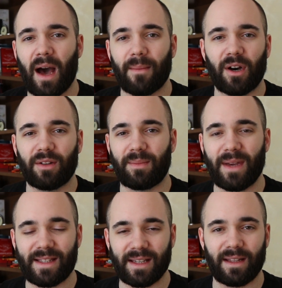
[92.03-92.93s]
about
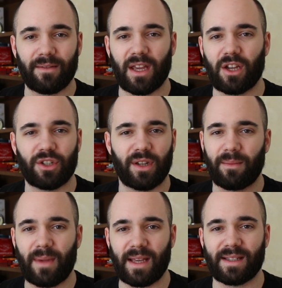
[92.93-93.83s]
basic navigation
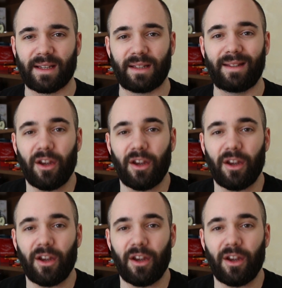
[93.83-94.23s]
and basic